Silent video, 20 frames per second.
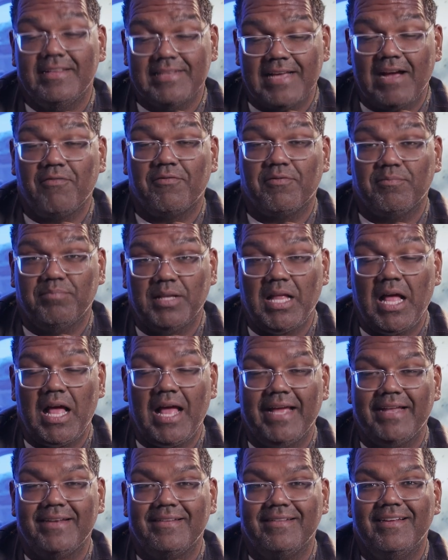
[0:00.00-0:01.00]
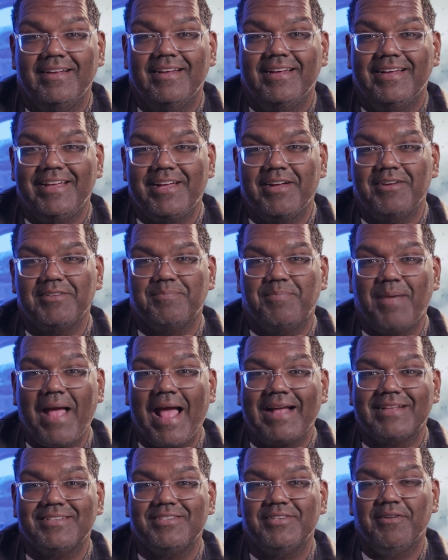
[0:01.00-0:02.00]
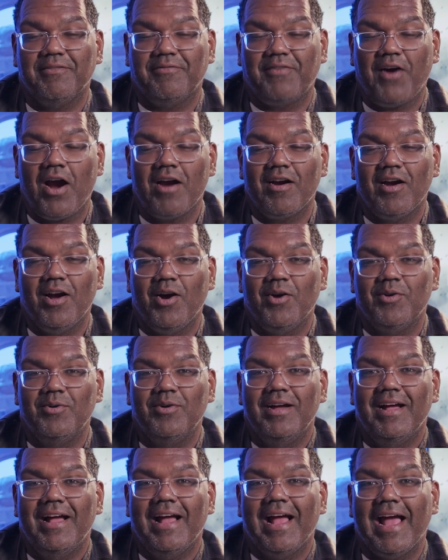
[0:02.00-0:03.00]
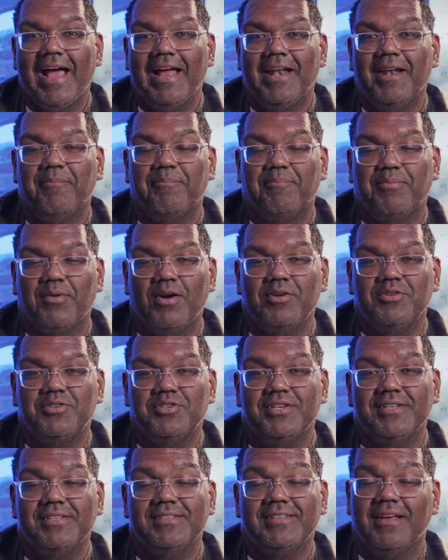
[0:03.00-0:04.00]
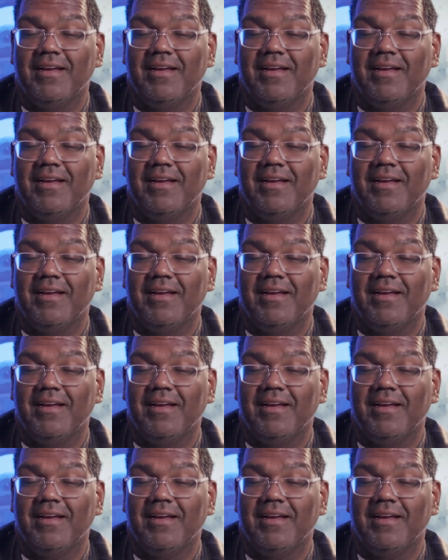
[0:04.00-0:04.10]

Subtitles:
is out for blood. He goes back to Navarro and confronts